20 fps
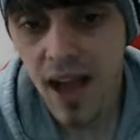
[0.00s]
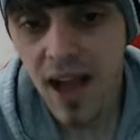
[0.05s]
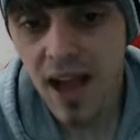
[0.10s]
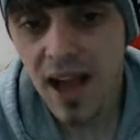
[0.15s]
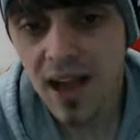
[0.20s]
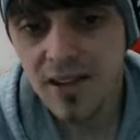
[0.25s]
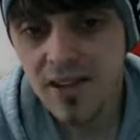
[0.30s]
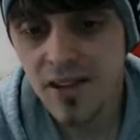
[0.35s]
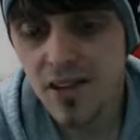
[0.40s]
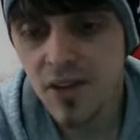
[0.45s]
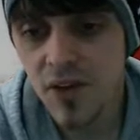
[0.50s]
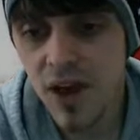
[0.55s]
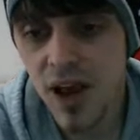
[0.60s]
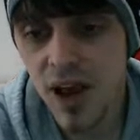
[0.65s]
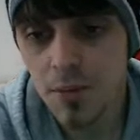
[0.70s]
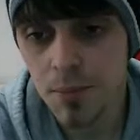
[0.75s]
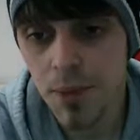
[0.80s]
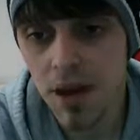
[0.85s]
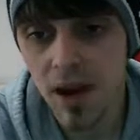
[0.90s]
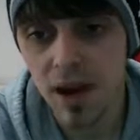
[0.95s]
active
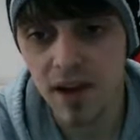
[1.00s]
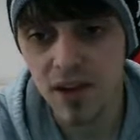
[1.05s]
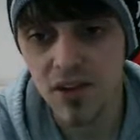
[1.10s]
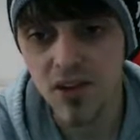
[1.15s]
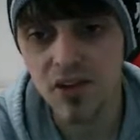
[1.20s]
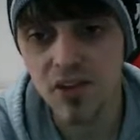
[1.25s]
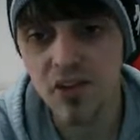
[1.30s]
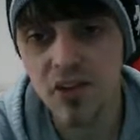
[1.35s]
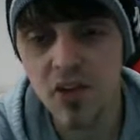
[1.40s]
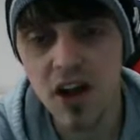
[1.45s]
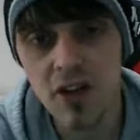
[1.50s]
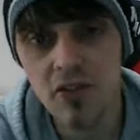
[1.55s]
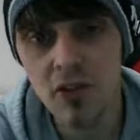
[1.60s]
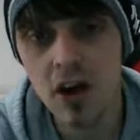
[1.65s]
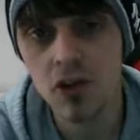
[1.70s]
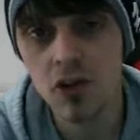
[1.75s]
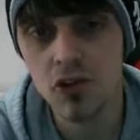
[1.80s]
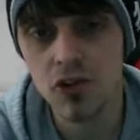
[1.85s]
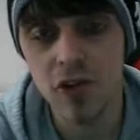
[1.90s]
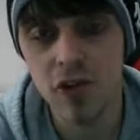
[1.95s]
ad packs
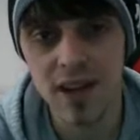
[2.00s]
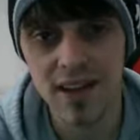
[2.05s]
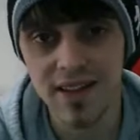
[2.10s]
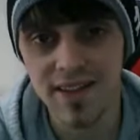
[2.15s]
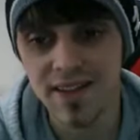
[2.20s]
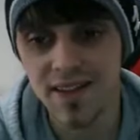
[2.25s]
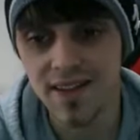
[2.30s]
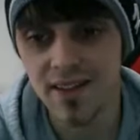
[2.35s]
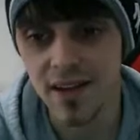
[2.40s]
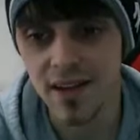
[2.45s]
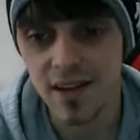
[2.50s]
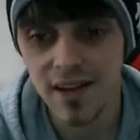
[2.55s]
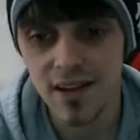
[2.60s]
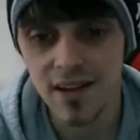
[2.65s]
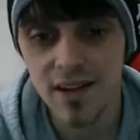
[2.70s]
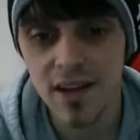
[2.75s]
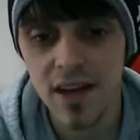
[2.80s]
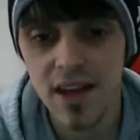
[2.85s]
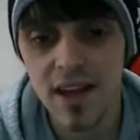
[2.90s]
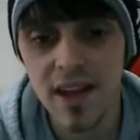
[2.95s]

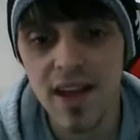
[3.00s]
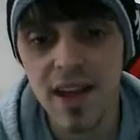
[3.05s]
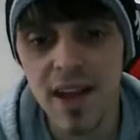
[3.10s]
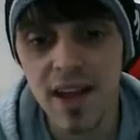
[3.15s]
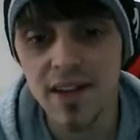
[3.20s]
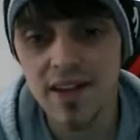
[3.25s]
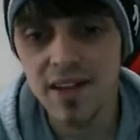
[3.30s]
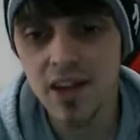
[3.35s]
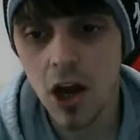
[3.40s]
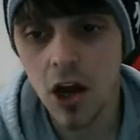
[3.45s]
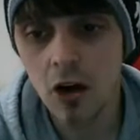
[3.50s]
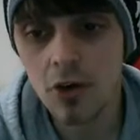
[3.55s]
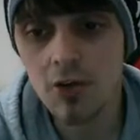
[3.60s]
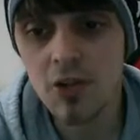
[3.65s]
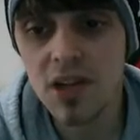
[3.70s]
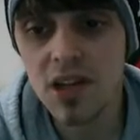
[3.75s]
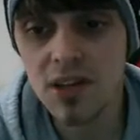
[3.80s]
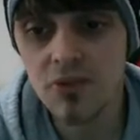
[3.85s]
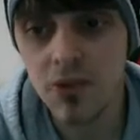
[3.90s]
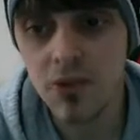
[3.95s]
506 is
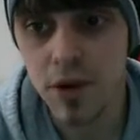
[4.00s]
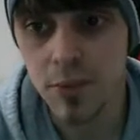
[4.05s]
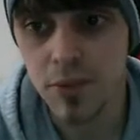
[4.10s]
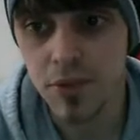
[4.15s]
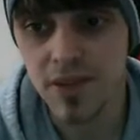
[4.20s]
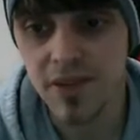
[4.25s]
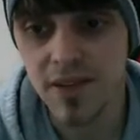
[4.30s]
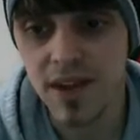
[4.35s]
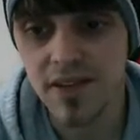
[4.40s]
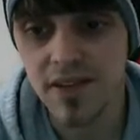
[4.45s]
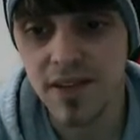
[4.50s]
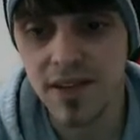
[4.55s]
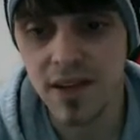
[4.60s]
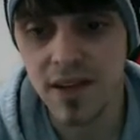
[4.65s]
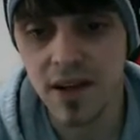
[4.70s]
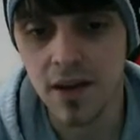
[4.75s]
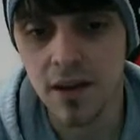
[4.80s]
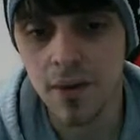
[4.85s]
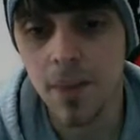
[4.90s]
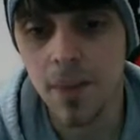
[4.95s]
currently
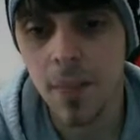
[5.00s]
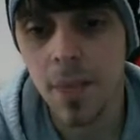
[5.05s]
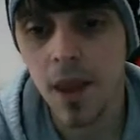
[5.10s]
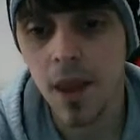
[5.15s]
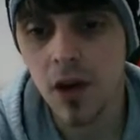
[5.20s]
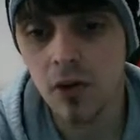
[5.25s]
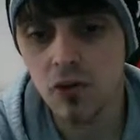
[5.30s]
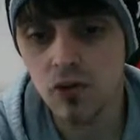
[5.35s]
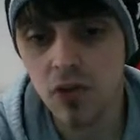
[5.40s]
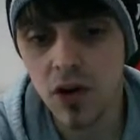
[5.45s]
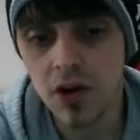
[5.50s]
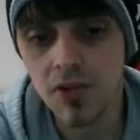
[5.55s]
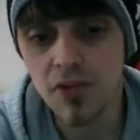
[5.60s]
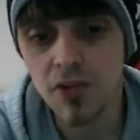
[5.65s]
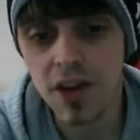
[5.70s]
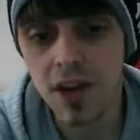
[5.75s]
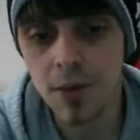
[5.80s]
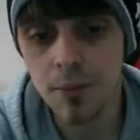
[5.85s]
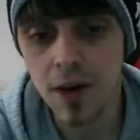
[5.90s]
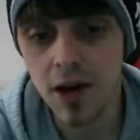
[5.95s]
representing
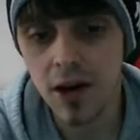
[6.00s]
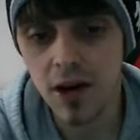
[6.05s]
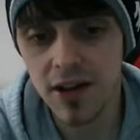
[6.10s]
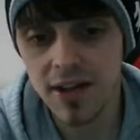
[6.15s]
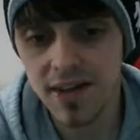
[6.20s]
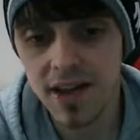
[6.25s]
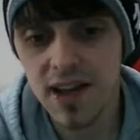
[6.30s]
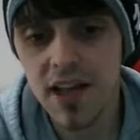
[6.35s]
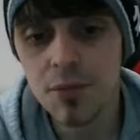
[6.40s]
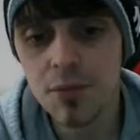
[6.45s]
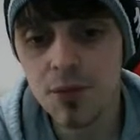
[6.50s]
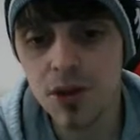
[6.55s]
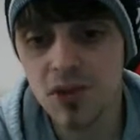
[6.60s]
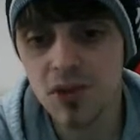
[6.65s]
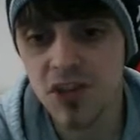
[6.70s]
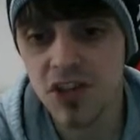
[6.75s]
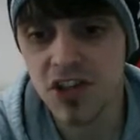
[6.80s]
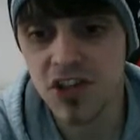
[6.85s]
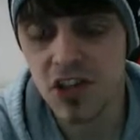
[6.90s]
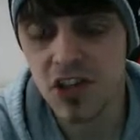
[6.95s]
roughly about a daily
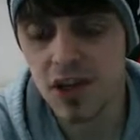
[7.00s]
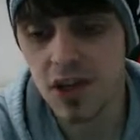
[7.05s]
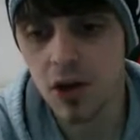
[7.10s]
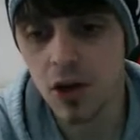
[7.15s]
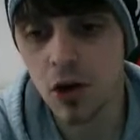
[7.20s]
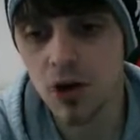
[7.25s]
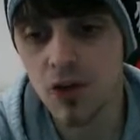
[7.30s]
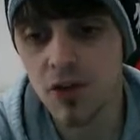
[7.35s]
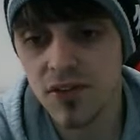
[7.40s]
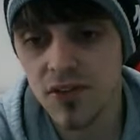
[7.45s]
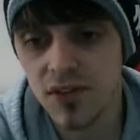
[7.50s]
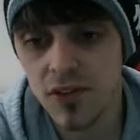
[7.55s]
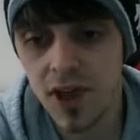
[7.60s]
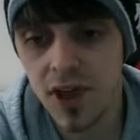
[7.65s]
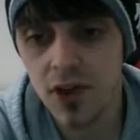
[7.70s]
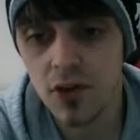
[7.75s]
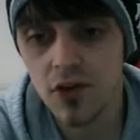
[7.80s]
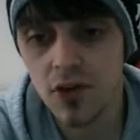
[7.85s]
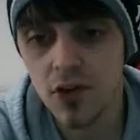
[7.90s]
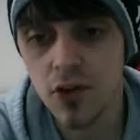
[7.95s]
profit share of
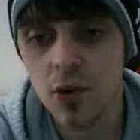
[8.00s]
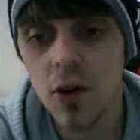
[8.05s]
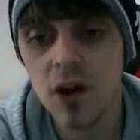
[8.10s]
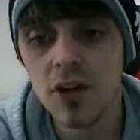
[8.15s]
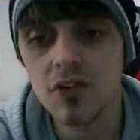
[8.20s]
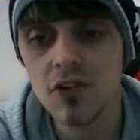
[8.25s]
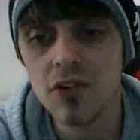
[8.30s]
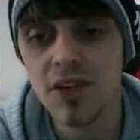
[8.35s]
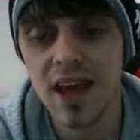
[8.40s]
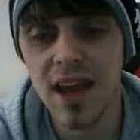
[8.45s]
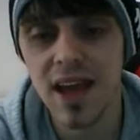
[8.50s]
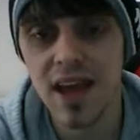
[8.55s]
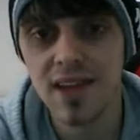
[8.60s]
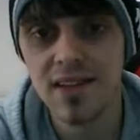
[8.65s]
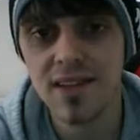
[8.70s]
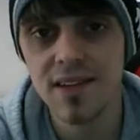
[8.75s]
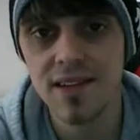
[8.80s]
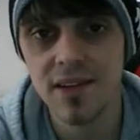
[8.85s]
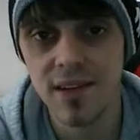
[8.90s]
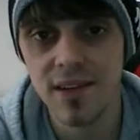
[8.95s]

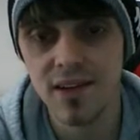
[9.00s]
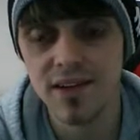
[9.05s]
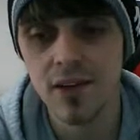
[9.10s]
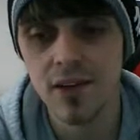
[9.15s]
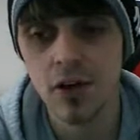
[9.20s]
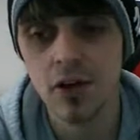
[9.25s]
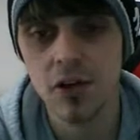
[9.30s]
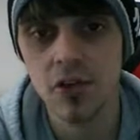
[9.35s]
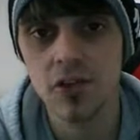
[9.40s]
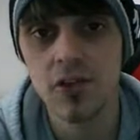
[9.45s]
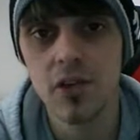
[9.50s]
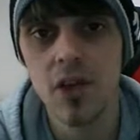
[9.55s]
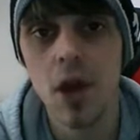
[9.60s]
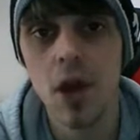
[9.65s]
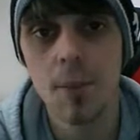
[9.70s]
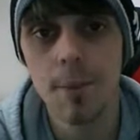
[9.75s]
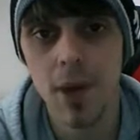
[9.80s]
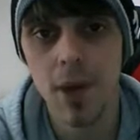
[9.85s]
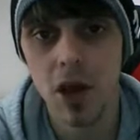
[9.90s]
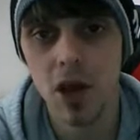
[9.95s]
$286
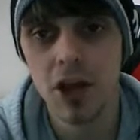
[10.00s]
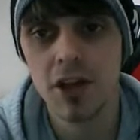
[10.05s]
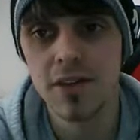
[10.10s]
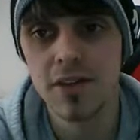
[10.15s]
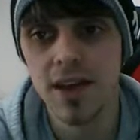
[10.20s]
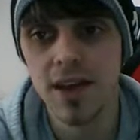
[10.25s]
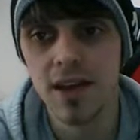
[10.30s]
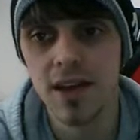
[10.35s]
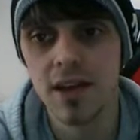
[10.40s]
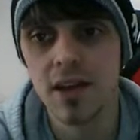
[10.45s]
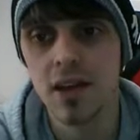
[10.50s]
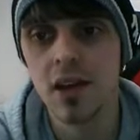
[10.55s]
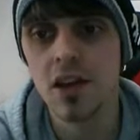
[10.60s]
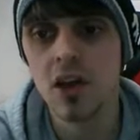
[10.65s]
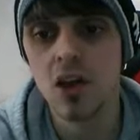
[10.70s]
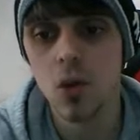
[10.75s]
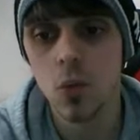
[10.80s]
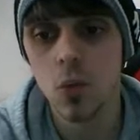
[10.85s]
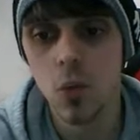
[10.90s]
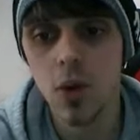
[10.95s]
per day
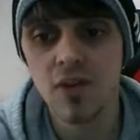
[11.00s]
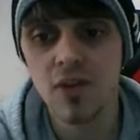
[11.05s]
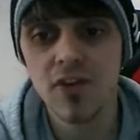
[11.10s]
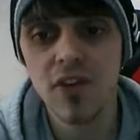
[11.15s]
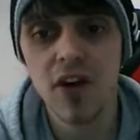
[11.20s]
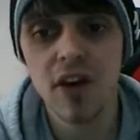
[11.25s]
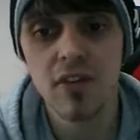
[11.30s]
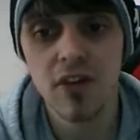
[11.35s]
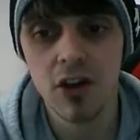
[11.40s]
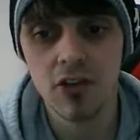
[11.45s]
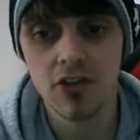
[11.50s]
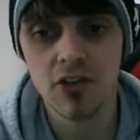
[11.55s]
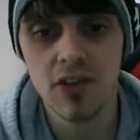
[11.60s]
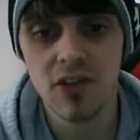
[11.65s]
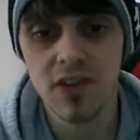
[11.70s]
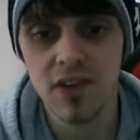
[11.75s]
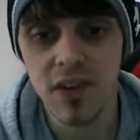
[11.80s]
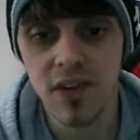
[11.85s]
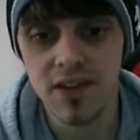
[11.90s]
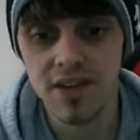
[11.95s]
with
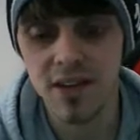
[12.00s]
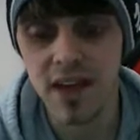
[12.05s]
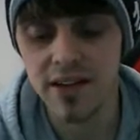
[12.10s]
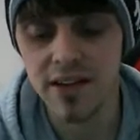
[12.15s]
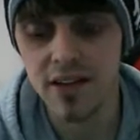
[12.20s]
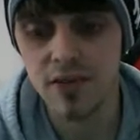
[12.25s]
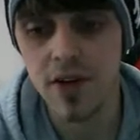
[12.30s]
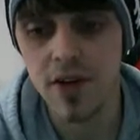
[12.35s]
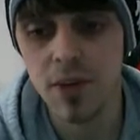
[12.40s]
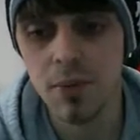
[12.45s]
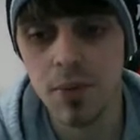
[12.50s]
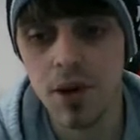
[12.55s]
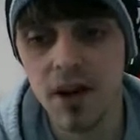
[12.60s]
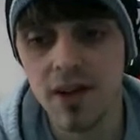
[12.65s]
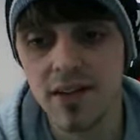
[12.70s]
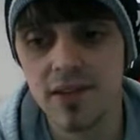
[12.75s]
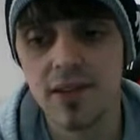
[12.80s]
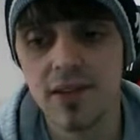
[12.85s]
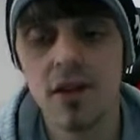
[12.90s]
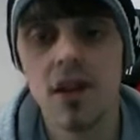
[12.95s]
506 active ad
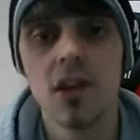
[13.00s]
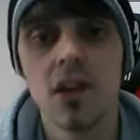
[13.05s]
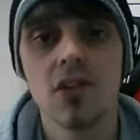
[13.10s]
packs.